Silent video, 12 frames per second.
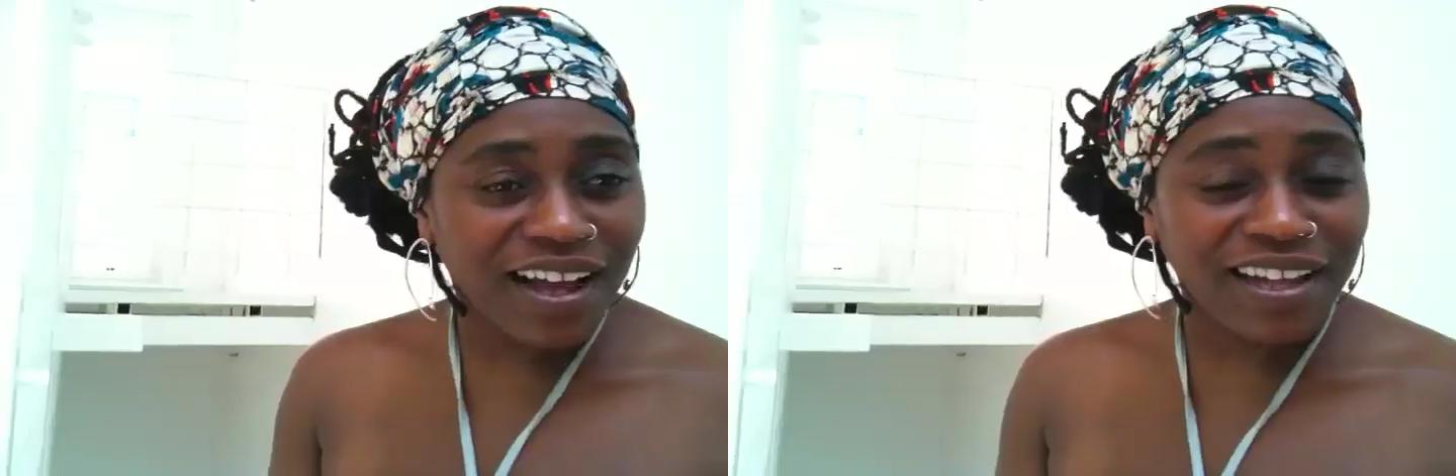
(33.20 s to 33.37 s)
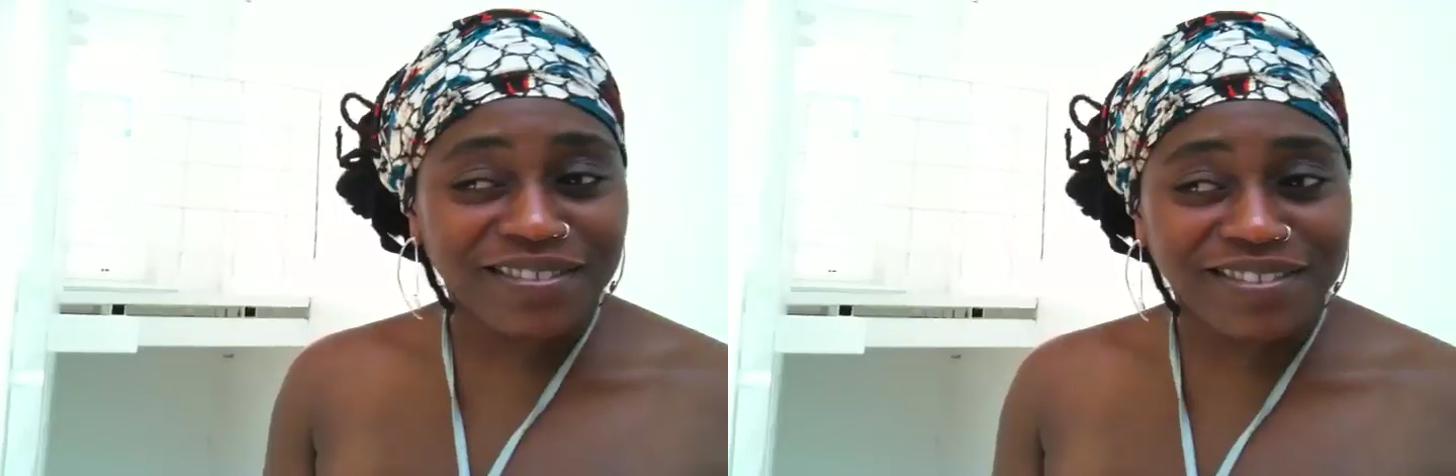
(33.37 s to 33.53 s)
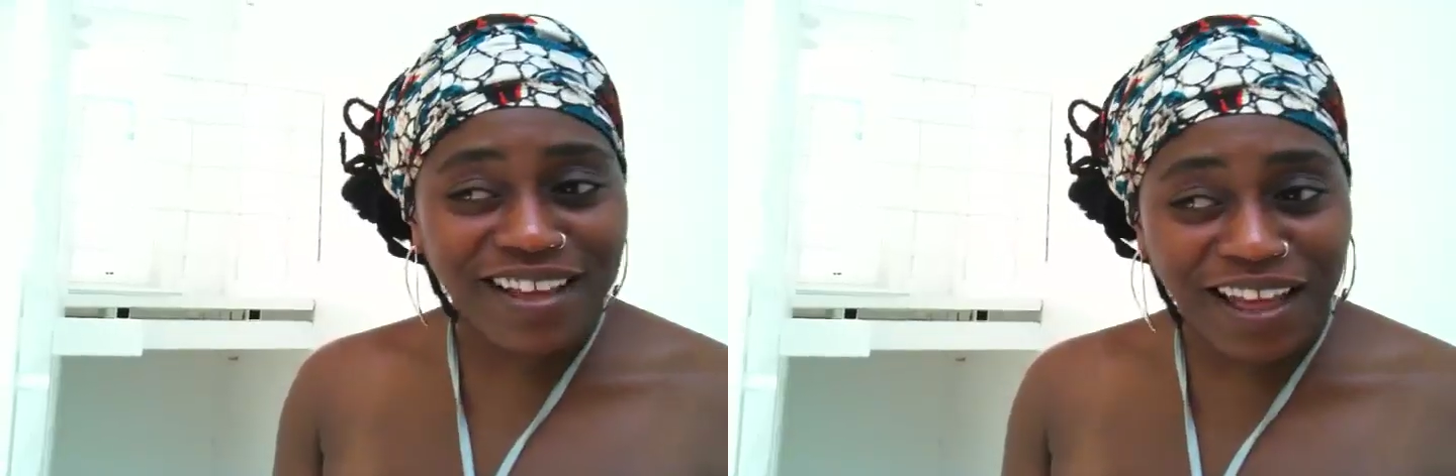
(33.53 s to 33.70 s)

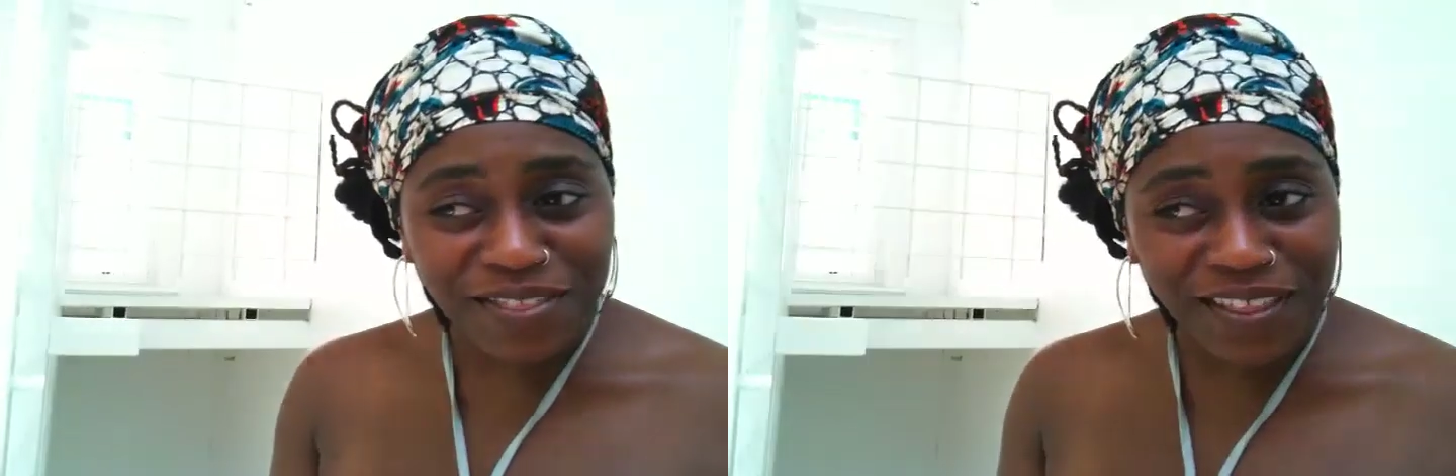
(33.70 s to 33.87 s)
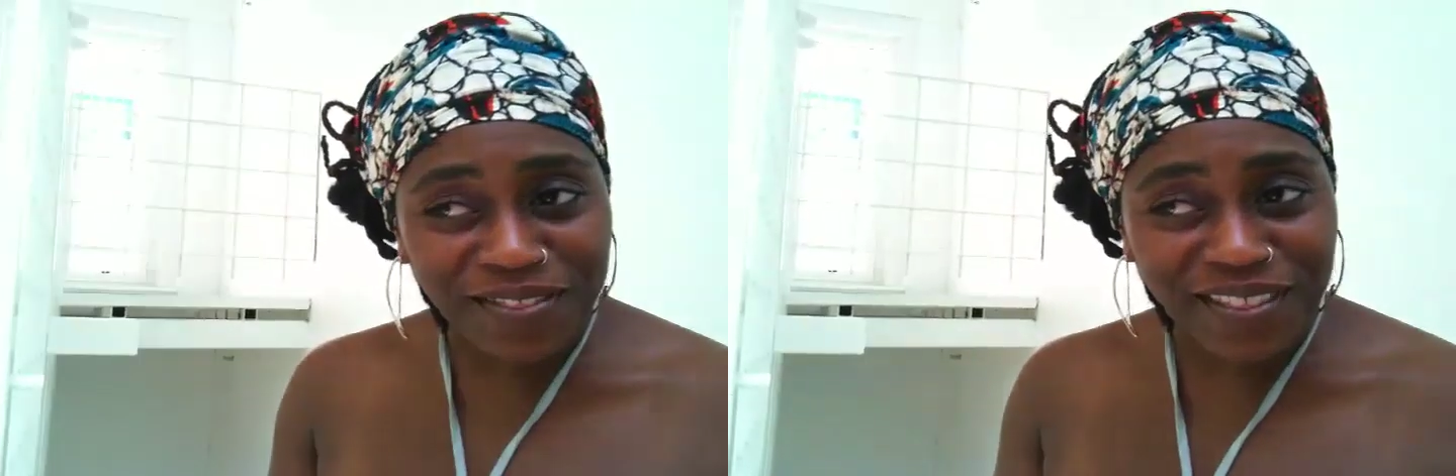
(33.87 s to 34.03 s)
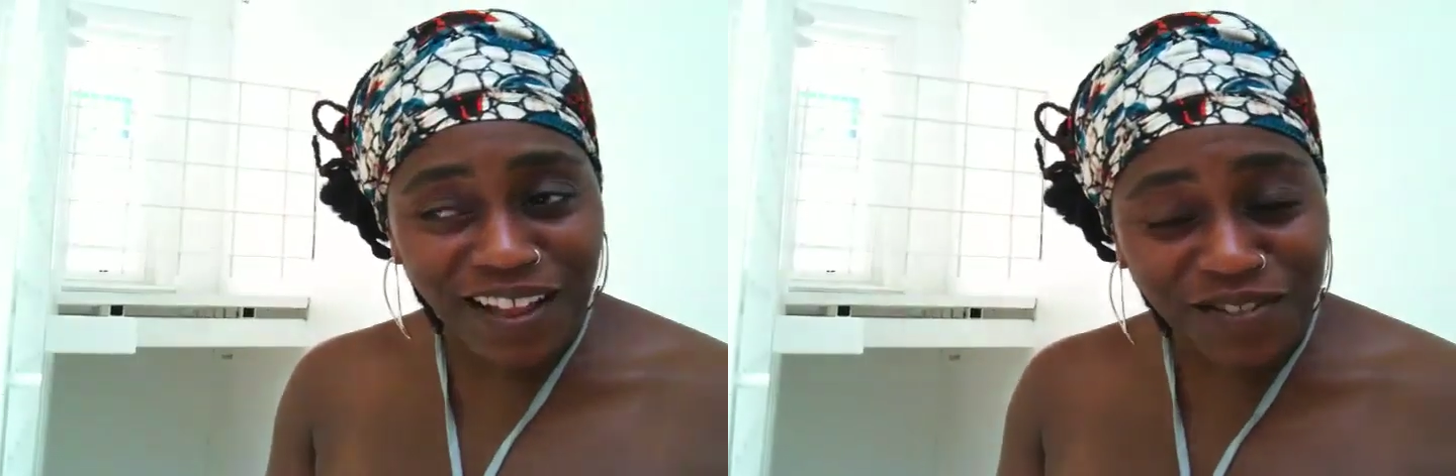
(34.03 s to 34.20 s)
And I
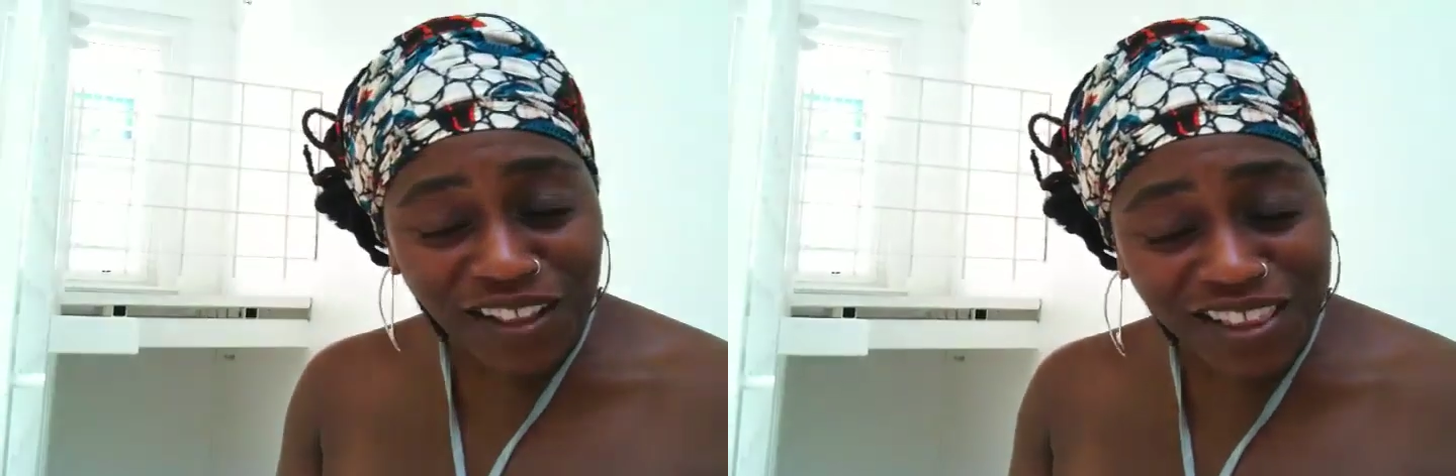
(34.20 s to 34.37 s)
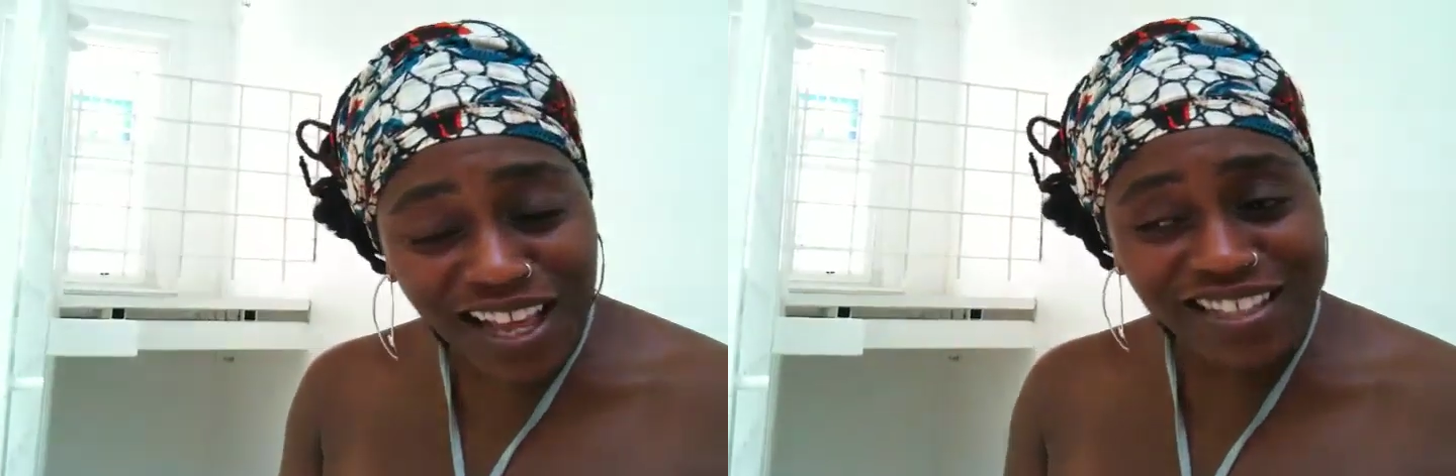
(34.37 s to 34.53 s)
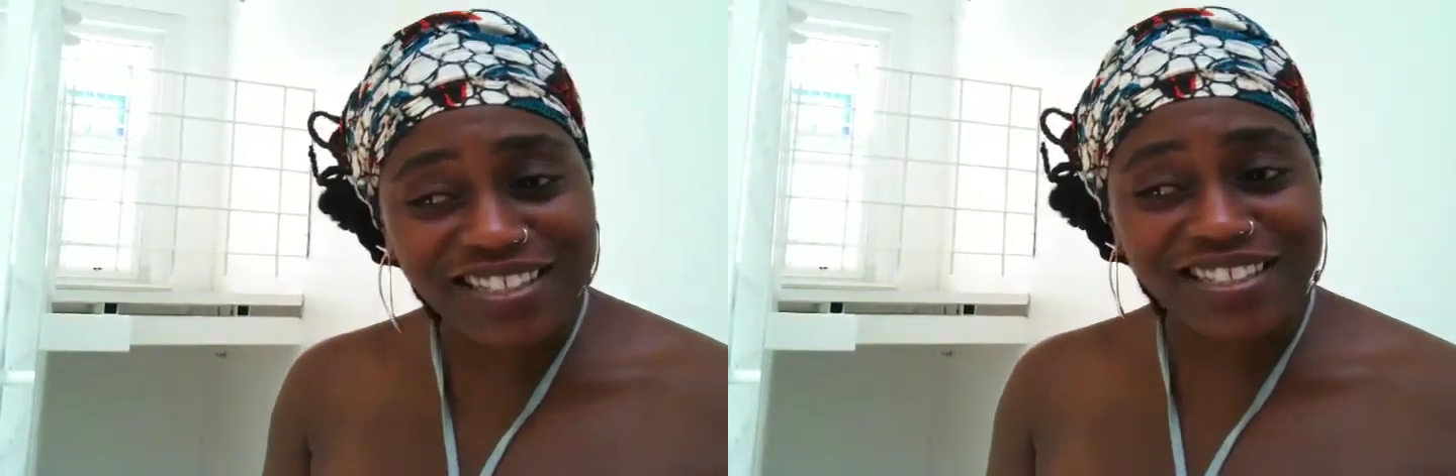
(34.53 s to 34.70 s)
think that on the
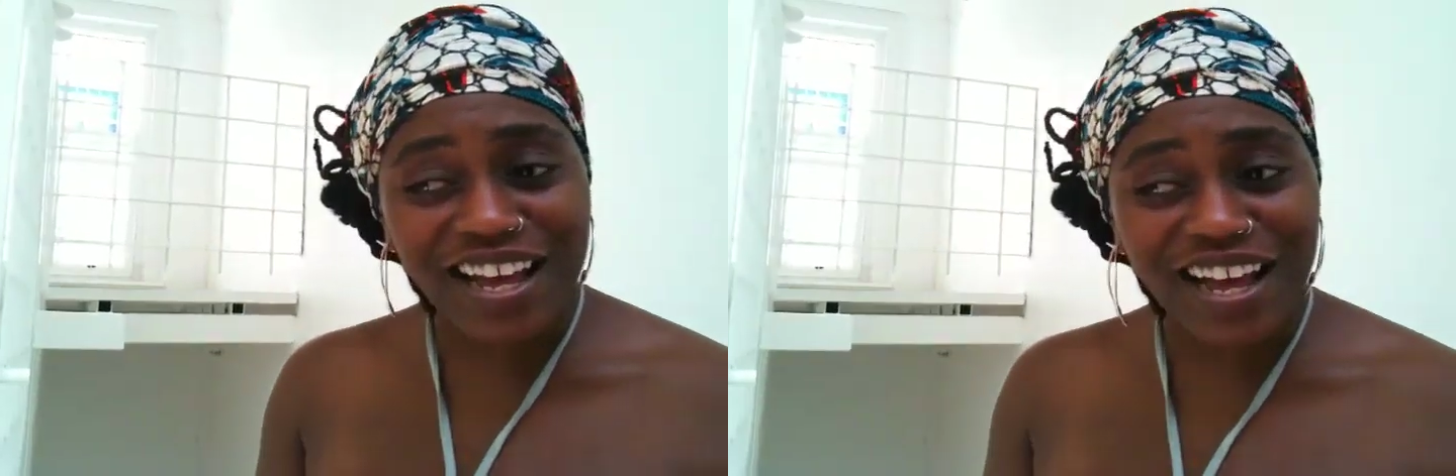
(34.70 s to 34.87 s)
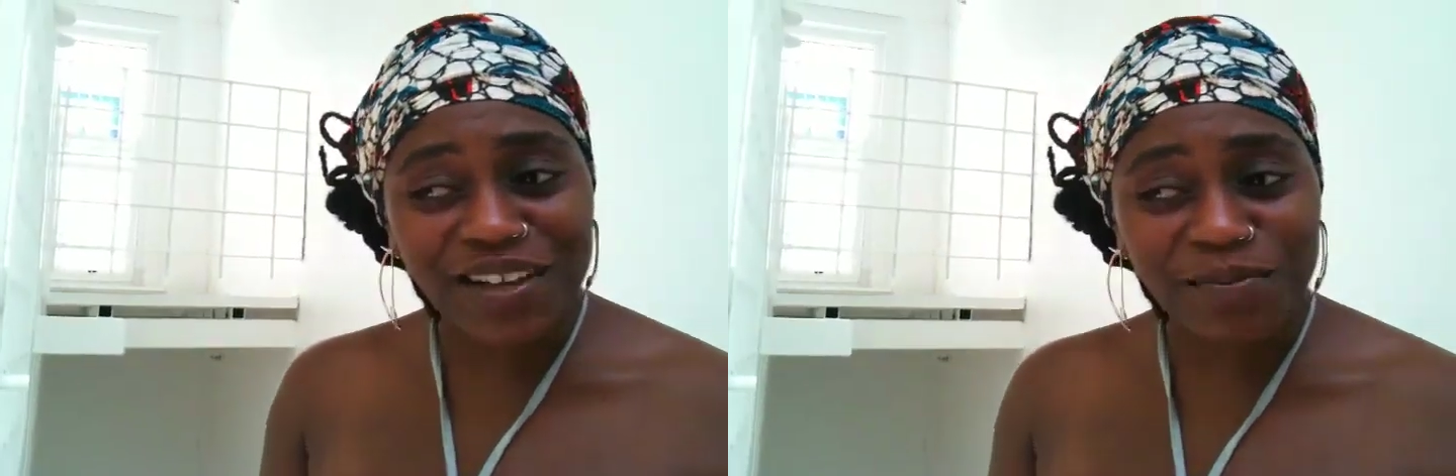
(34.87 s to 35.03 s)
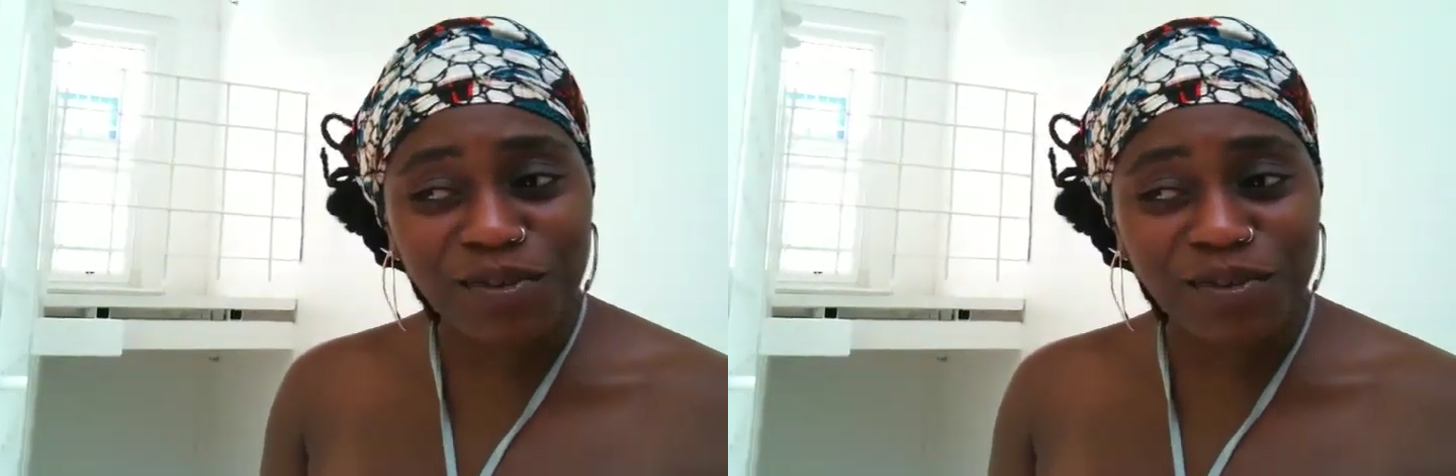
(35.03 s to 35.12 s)
last night,